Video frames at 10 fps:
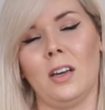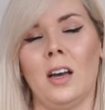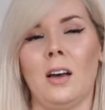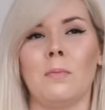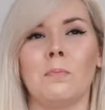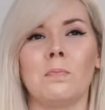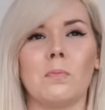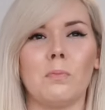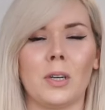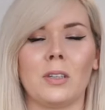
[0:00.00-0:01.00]

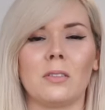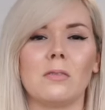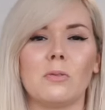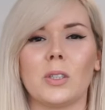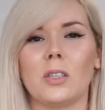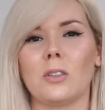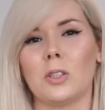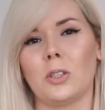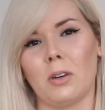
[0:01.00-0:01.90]
but in return, you know,